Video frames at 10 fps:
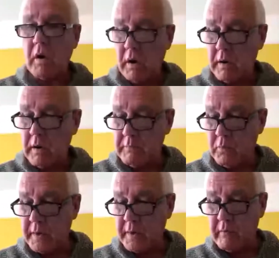
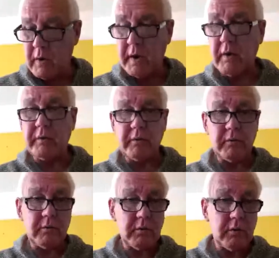What did I write it on?
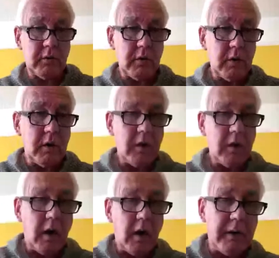
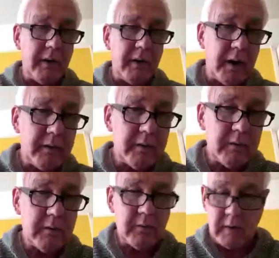Oh, no, it ain't.
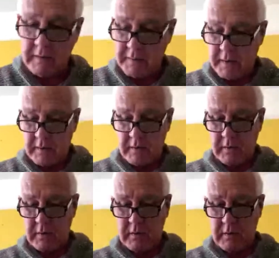Wait a minute.
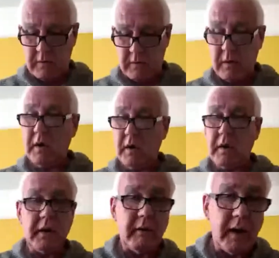
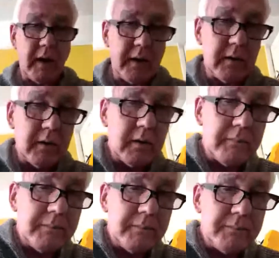No, it ain't.
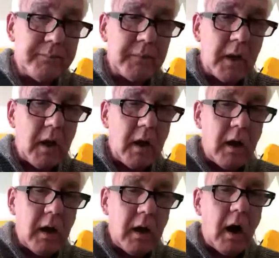
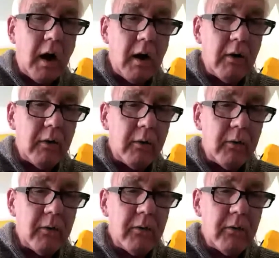Oh.